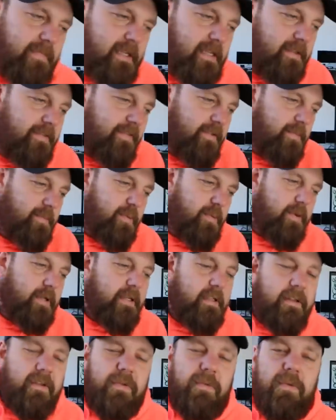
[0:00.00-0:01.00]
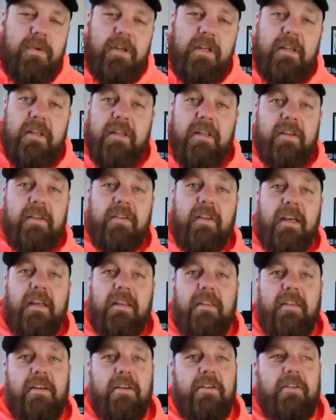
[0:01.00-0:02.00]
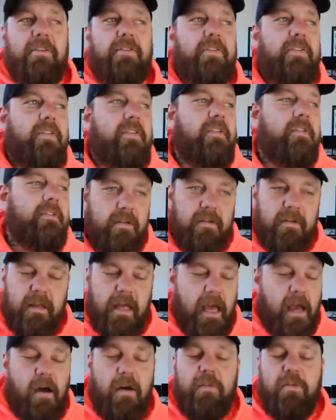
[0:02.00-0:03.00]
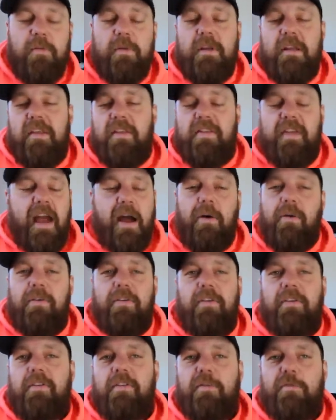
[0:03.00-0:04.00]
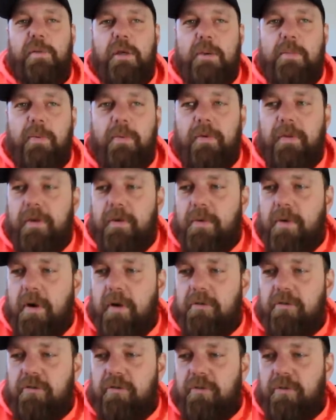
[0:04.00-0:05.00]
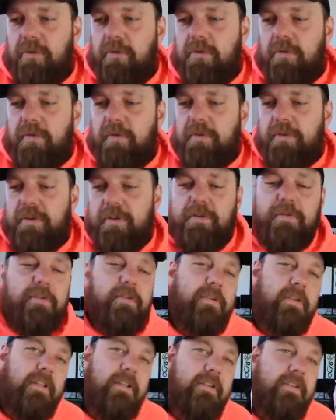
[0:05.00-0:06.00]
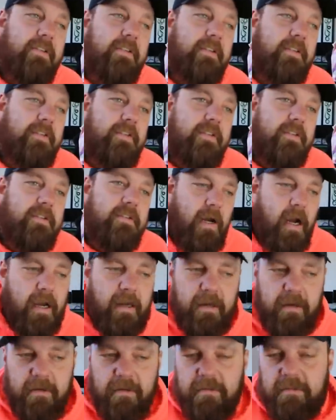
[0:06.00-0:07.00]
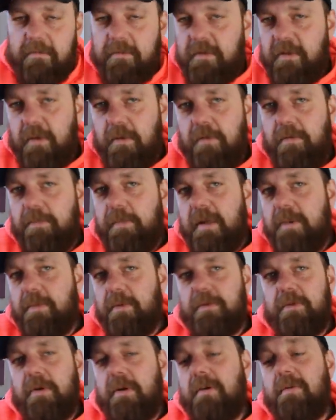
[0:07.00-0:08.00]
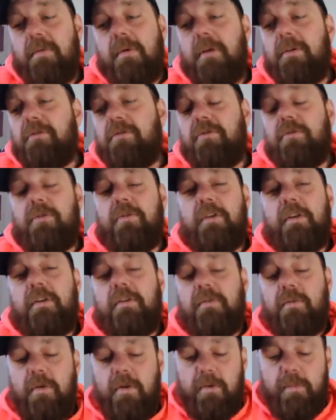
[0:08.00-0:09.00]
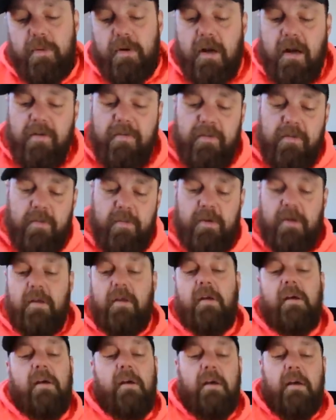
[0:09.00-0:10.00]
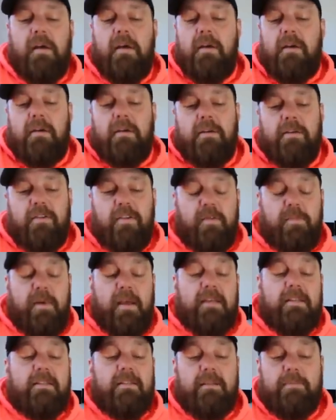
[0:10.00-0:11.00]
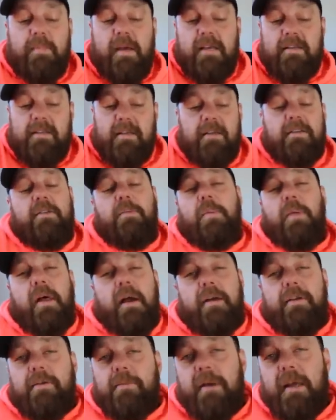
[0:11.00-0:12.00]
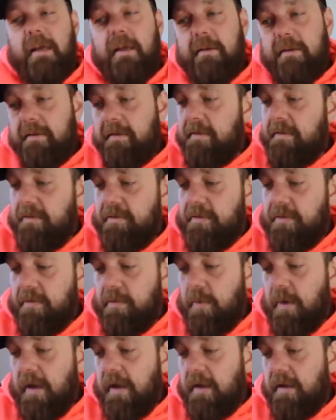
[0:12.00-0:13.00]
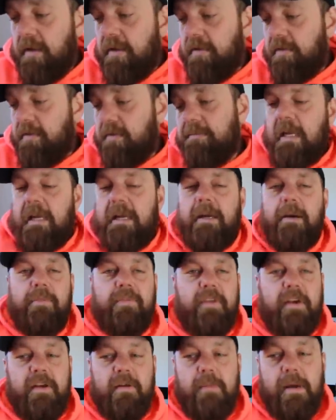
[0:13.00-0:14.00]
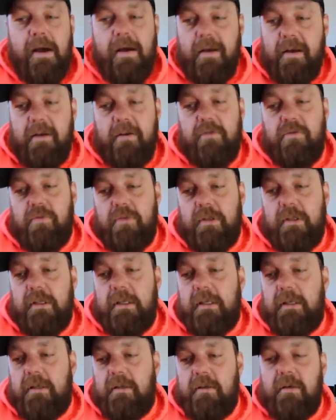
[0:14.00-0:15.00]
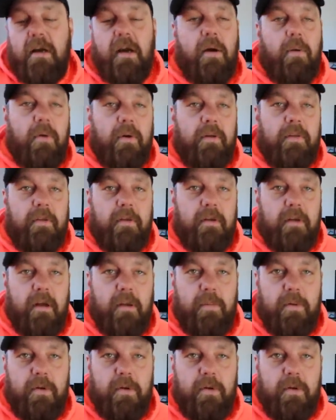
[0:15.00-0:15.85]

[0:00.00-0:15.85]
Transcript: At some point is what it is, like there's however many thousands of people that want shoes for different reasons. Granted, some of people don't even want the shoes, they just want the profit, but it's just basic, basic supply and demand, just the way it is, and getting upset about it is really not worth it, I